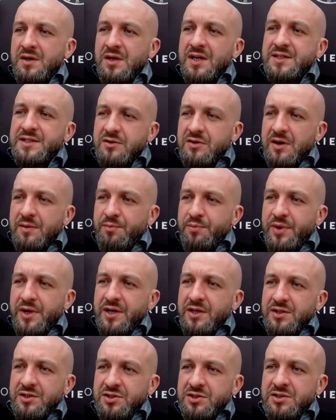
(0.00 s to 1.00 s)
Instagram
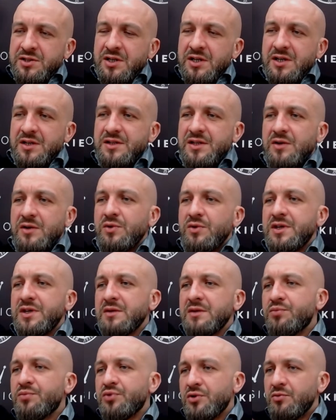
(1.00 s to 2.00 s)
page that we
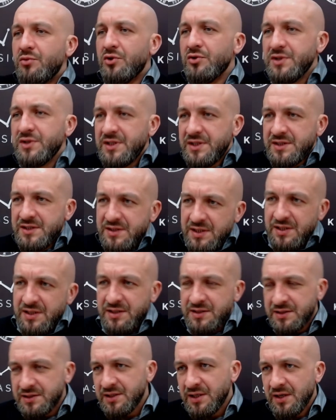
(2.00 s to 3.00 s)
can promote these
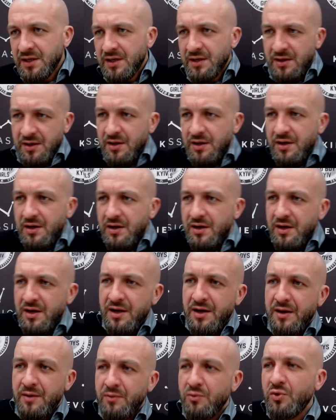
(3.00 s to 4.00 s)
things.
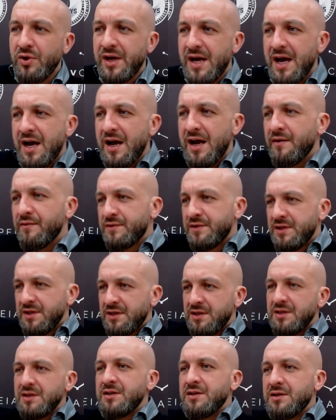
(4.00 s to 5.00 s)
We have
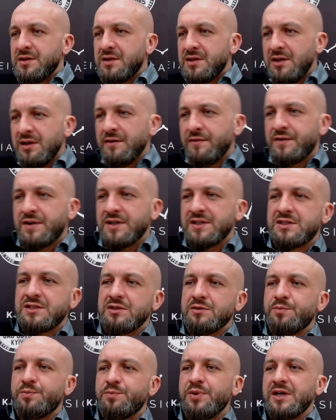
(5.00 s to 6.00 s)
the Kiev
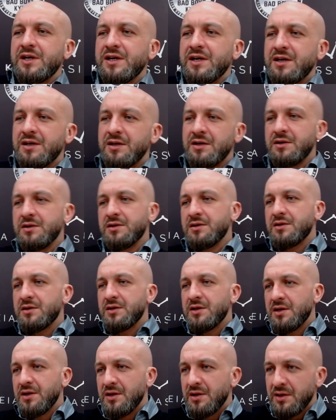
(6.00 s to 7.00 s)
Cassiopeia
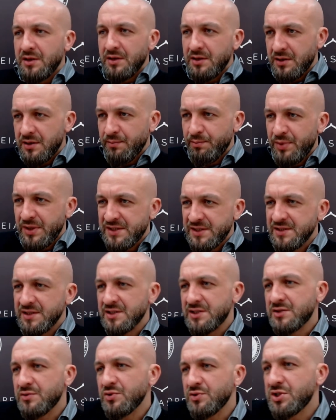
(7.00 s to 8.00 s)
a
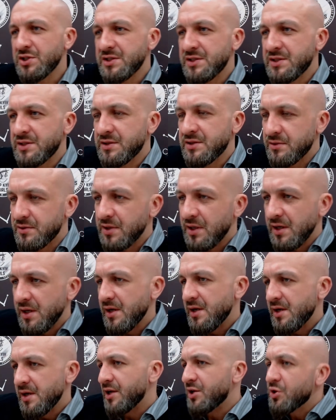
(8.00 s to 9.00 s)
business, which is
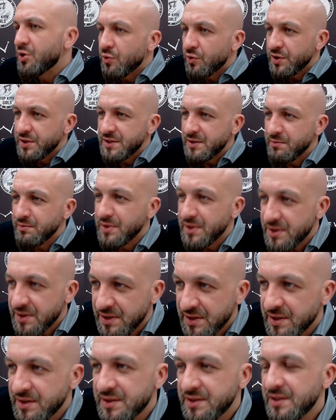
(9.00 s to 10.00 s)
a tourism
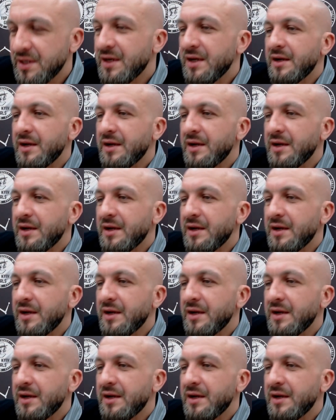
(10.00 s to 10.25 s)
business.